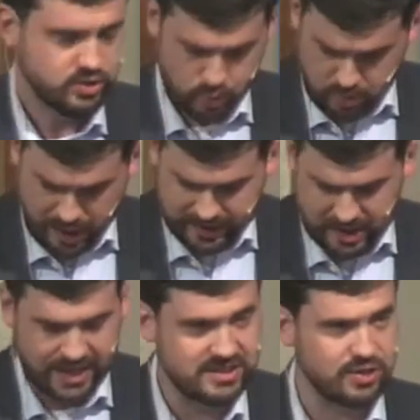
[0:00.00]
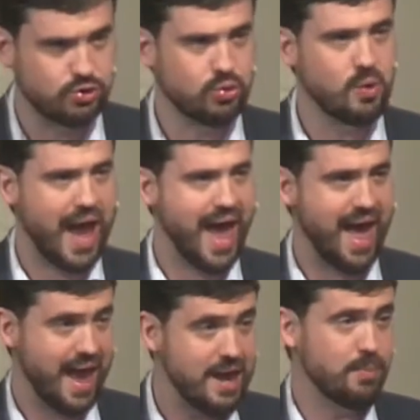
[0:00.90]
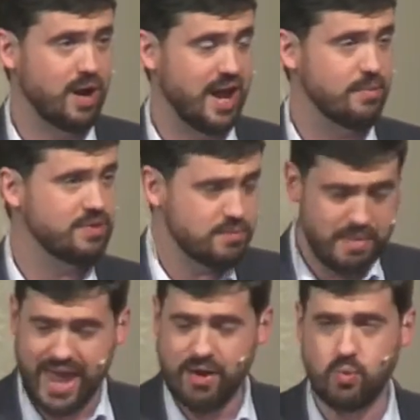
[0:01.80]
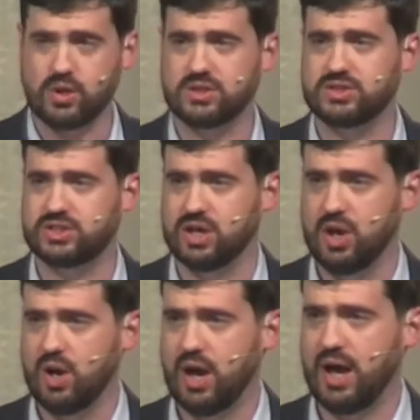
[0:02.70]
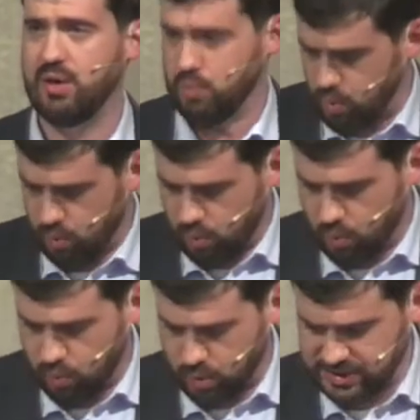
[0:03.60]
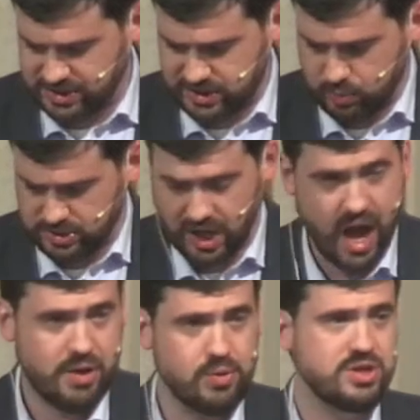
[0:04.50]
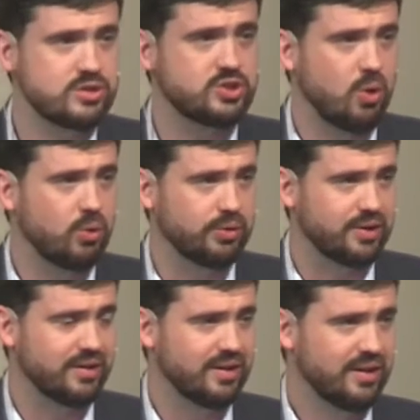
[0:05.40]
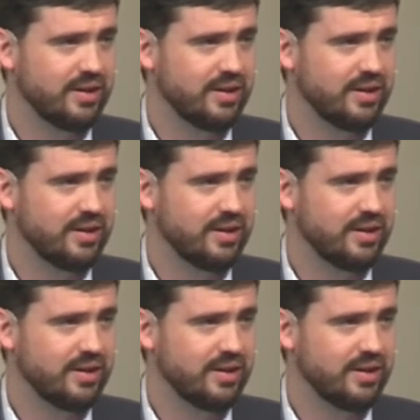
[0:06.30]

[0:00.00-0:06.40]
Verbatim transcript: So we recognize that through Abraham, the man was, uh, was, was 100 years old.